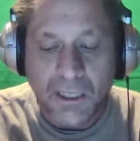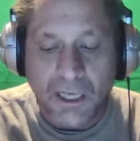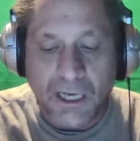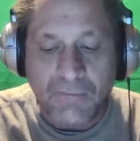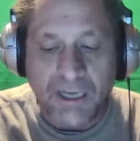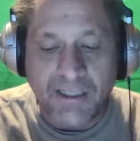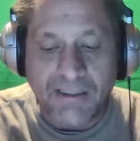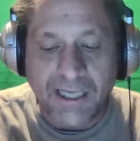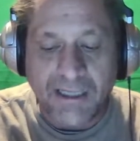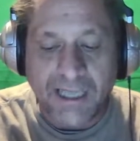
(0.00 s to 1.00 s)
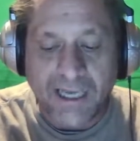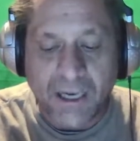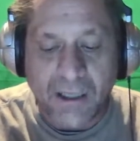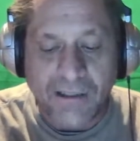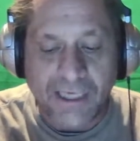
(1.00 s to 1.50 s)
I maintain that
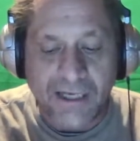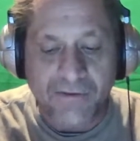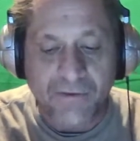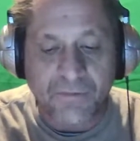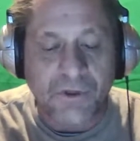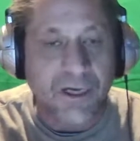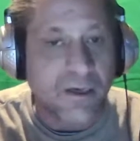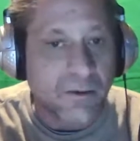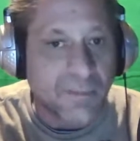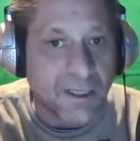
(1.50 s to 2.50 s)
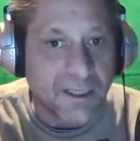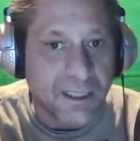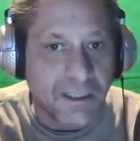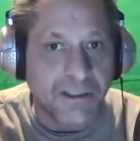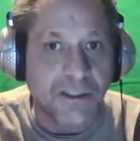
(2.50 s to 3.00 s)
contact through prayer and
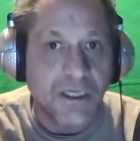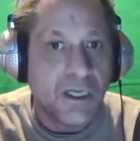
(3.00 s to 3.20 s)
meditation.